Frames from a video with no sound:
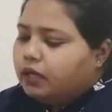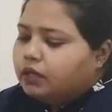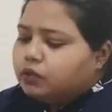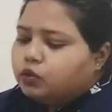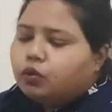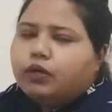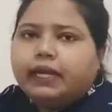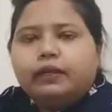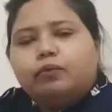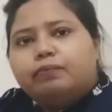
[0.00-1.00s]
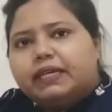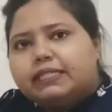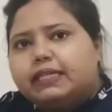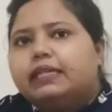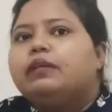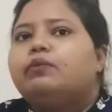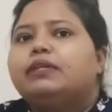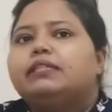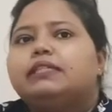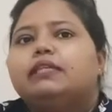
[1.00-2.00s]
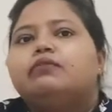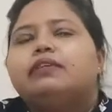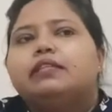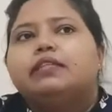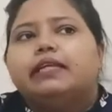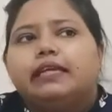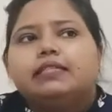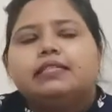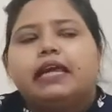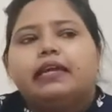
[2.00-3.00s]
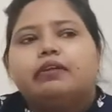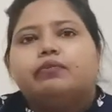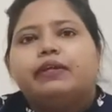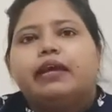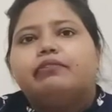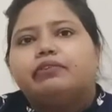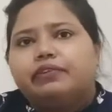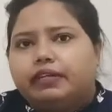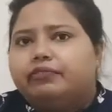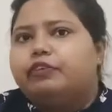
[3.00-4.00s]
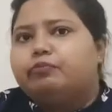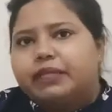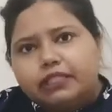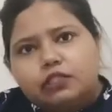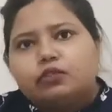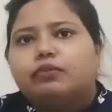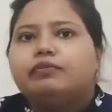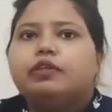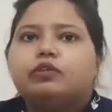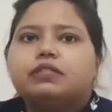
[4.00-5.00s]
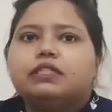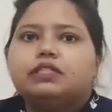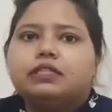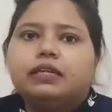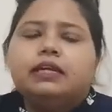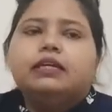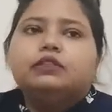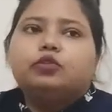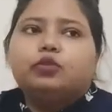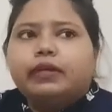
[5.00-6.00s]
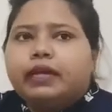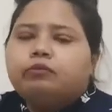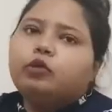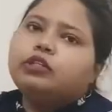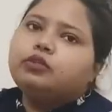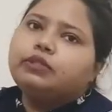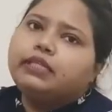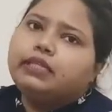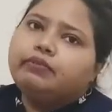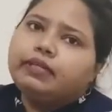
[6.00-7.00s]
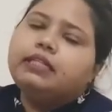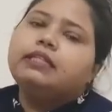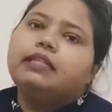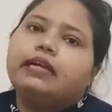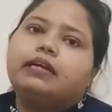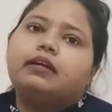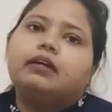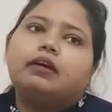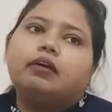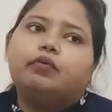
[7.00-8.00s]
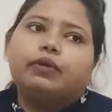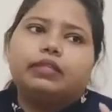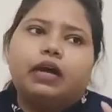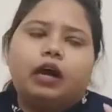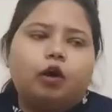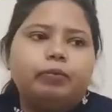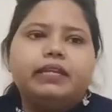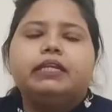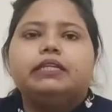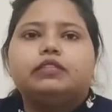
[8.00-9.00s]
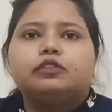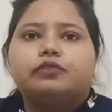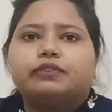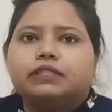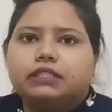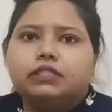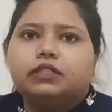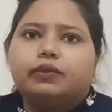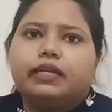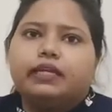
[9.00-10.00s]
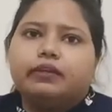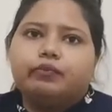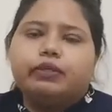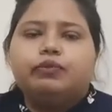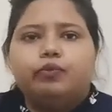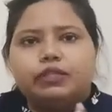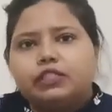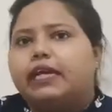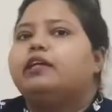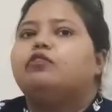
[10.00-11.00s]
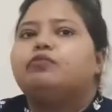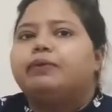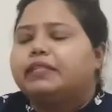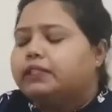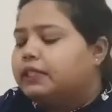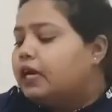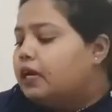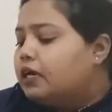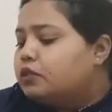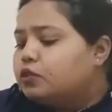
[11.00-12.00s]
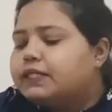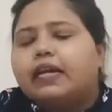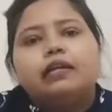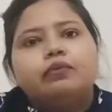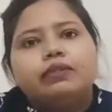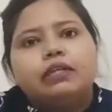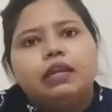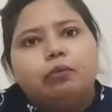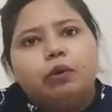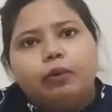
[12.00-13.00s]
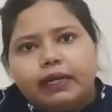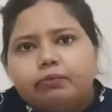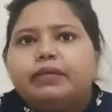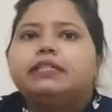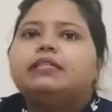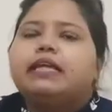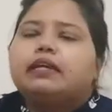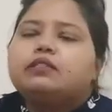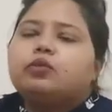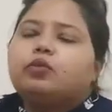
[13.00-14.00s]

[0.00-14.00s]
So like basically we'll deal with the things like we have different methods of giving oxygen. So today I'm going to deal with how many liters of oxygen you can give with which kind of method. So starting with the number one method, that is known